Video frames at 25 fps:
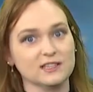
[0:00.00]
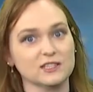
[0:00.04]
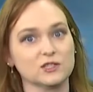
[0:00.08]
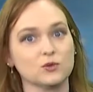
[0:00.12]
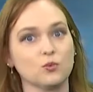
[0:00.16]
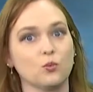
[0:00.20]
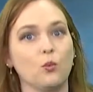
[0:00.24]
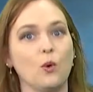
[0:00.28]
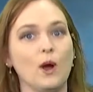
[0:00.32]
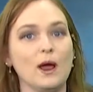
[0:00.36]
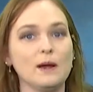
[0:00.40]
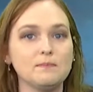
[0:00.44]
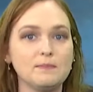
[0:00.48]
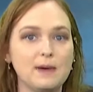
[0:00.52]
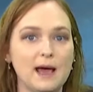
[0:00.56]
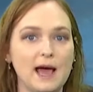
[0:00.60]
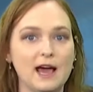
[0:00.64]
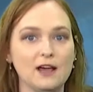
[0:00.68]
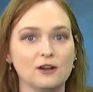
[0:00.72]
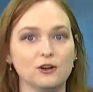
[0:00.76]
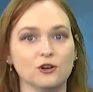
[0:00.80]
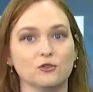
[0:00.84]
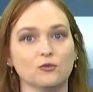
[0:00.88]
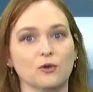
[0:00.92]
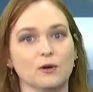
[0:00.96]
this wet
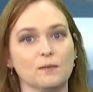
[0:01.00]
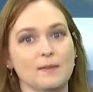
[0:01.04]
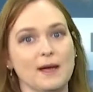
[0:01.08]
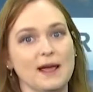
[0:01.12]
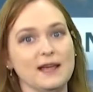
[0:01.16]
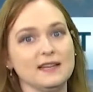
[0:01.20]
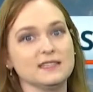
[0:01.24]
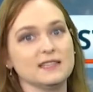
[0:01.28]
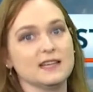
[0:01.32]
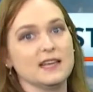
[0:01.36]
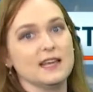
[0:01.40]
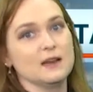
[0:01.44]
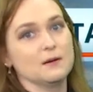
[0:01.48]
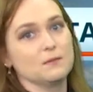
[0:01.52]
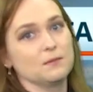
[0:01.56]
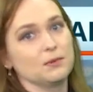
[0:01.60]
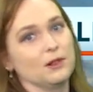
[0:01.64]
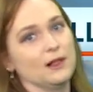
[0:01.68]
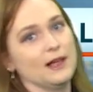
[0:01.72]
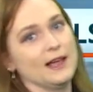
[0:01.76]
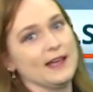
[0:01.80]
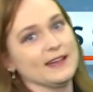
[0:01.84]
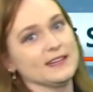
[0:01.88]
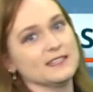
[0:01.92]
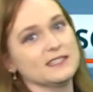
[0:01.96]
pattern remains in
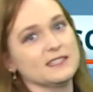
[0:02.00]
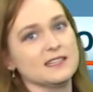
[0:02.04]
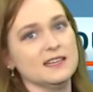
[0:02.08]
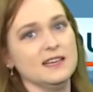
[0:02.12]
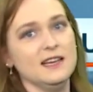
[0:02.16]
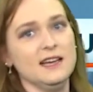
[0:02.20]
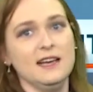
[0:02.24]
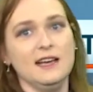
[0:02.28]
place.